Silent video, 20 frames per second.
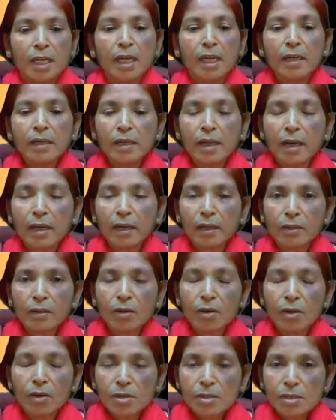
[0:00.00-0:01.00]
Indirect
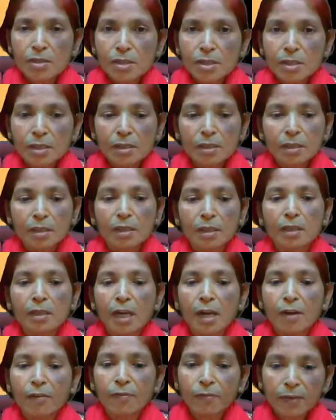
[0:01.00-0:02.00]
cost
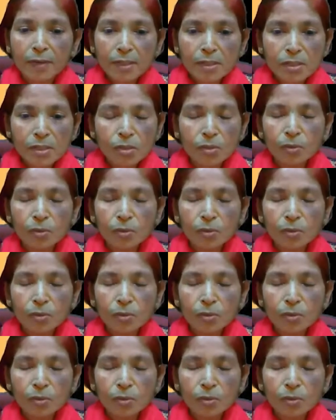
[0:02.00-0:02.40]
refers